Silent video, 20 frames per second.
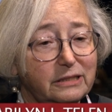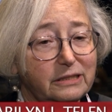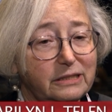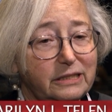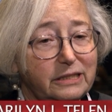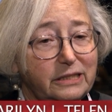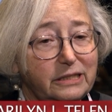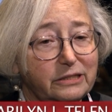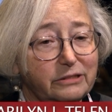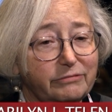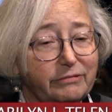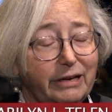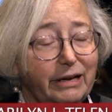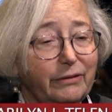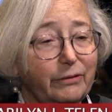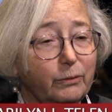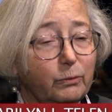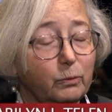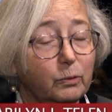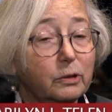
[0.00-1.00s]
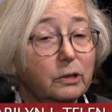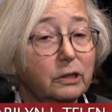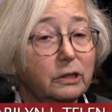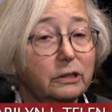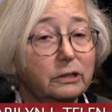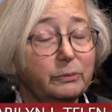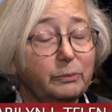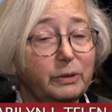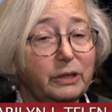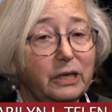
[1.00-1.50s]
disease around the
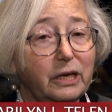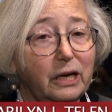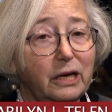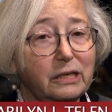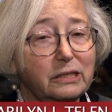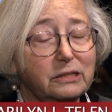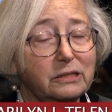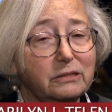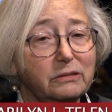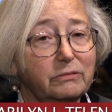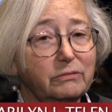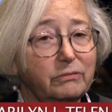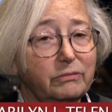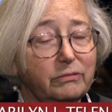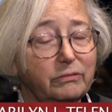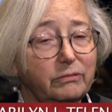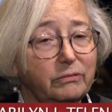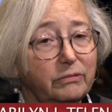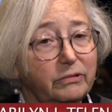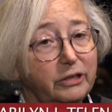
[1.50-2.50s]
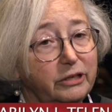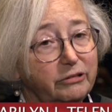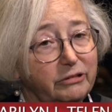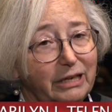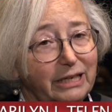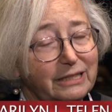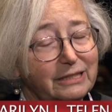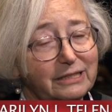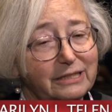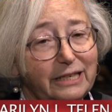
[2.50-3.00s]
world because the
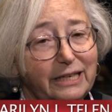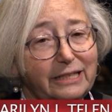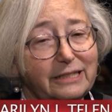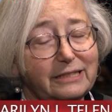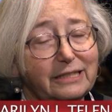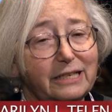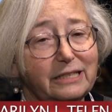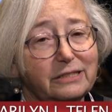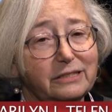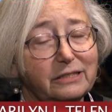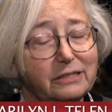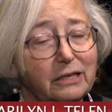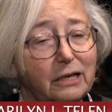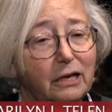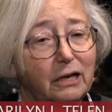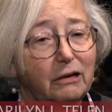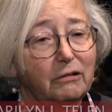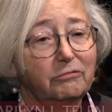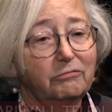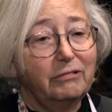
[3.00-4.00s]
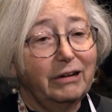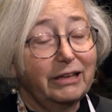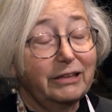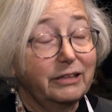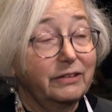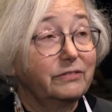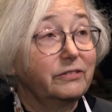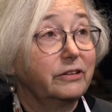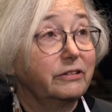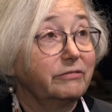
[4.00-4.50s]
United States has,
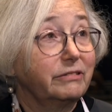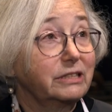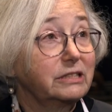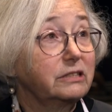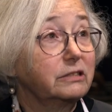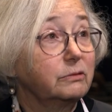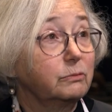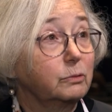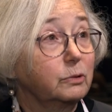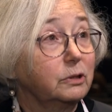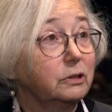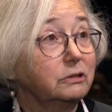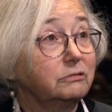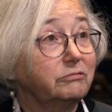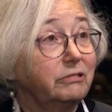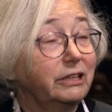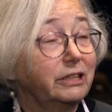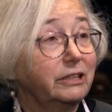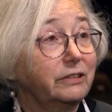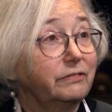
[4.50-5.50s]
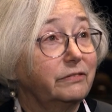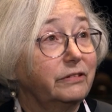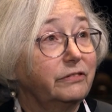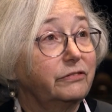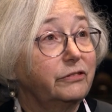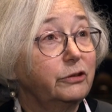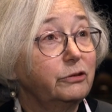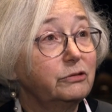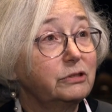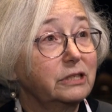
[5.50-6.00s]
relative to the rest of the world, relatively
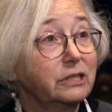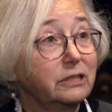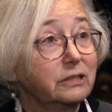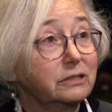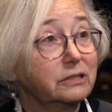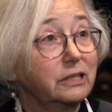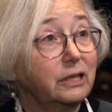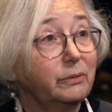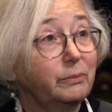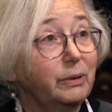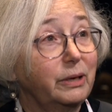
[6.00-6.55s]
few sickle cell